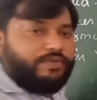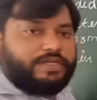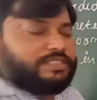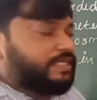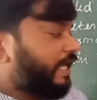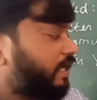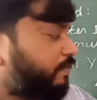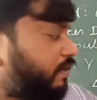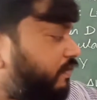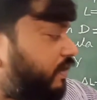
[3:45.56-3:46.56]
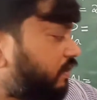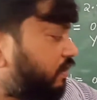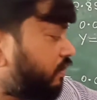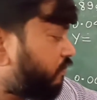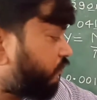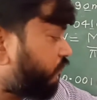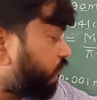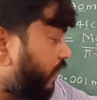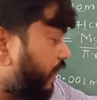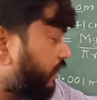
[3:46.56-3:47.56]
it is lying between
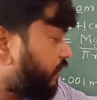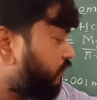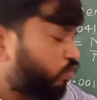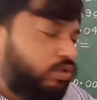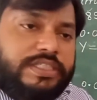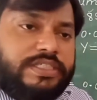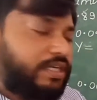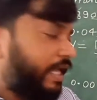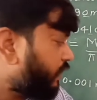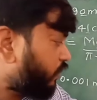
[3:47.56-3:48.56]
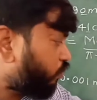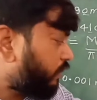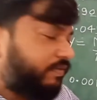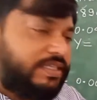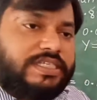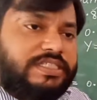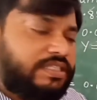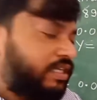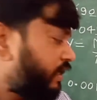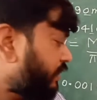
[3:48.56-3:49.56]
any two divisions,
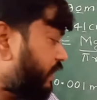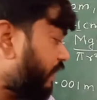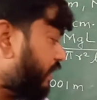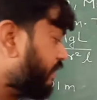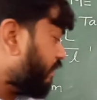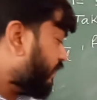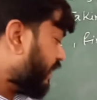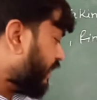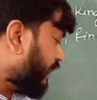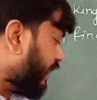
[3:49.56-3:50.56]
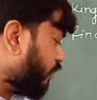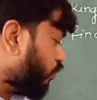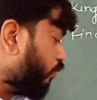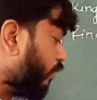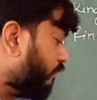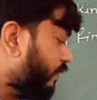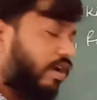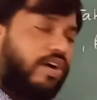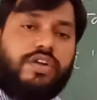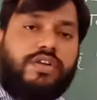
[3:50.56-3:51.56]
then either we can take
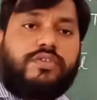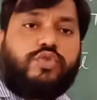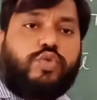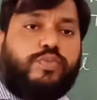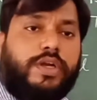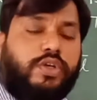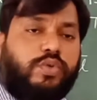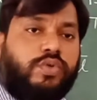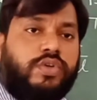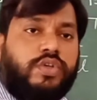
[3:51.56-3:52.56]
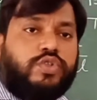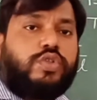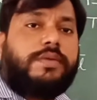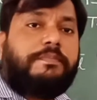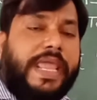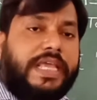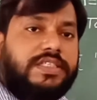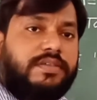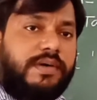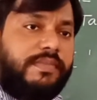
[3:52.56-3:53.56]
2.1 or 2.2. So the
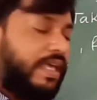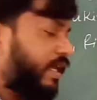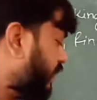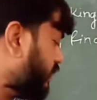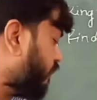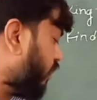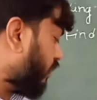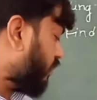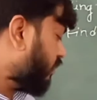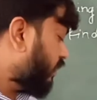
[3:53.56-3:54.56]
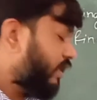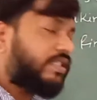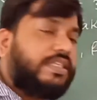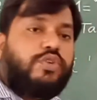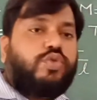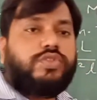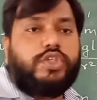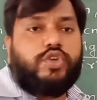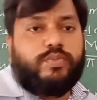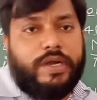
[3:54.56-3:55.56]
maximum error is what? It is the
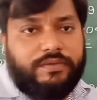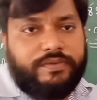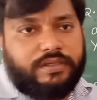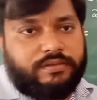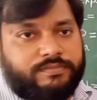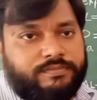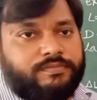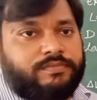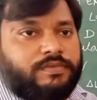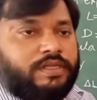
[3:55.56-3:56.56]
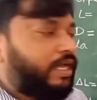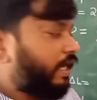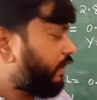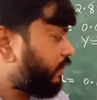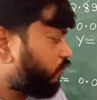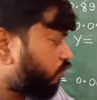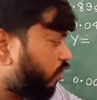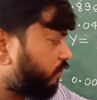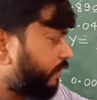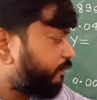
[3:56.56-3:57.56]
0.1. I think you
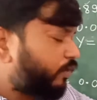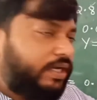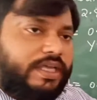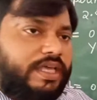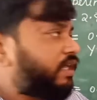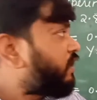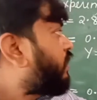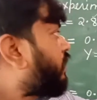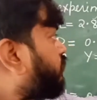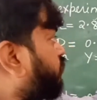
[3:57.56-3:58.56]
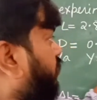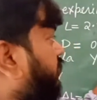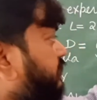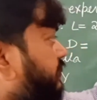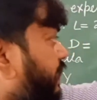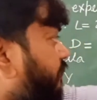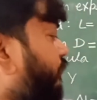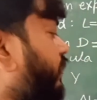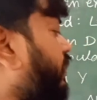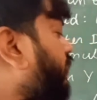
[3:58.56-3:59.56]
got my point here. So in the
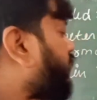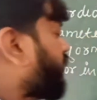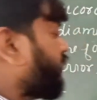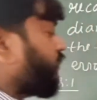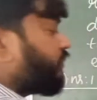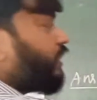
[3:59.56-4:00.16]
same way, the